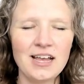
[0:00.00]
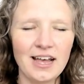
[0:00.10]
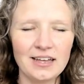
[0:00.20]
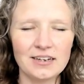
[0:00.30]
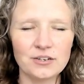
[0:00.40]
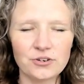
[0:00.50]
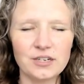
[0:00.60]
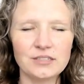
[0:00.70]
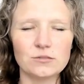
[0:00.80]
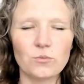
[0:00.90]
and it
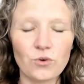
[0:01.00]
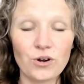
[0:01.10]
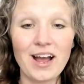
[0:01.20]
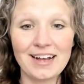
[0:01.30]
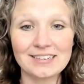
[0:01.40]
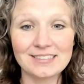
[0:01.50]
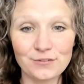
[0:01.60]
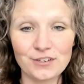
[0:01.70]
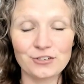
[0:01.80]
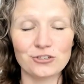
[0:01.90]
creates more active
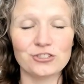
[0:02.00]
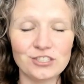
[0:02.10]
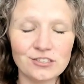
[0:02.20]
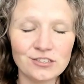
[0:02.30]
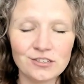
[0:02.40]
energy.